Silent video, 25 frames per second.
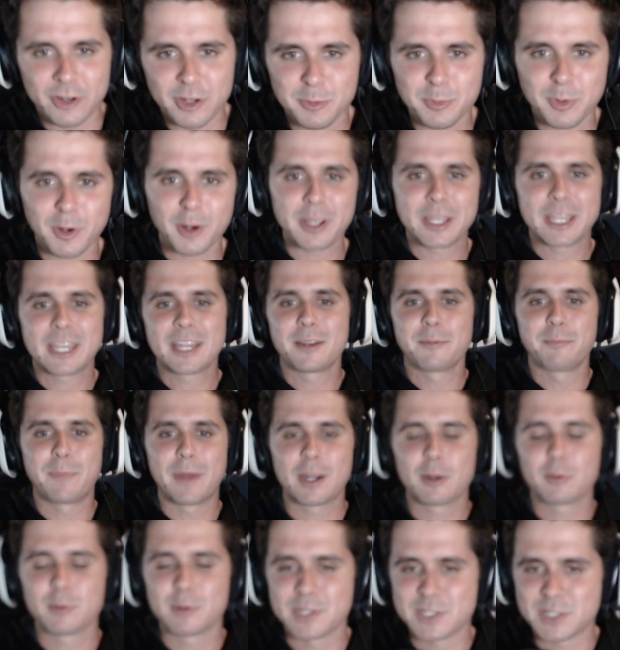You'll probably get a
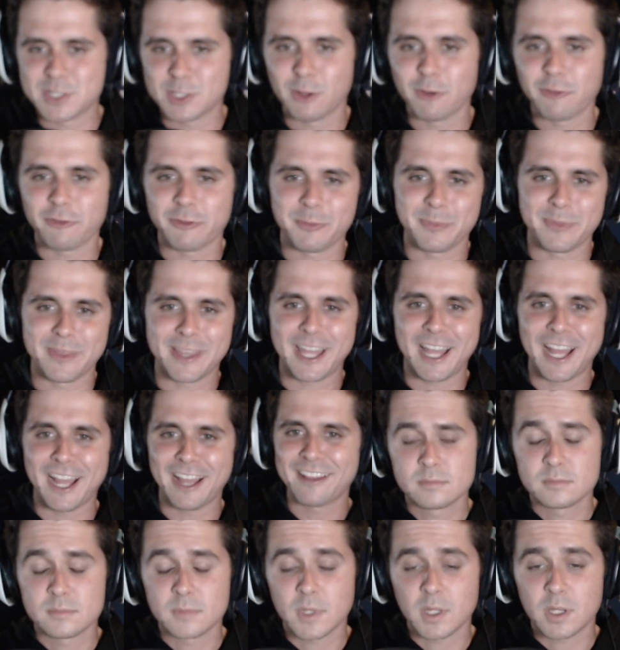better result from that.
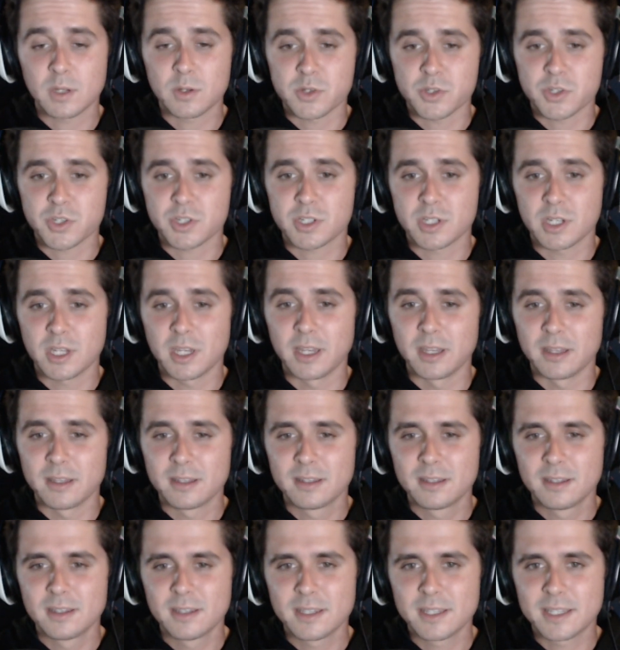Oh, shit.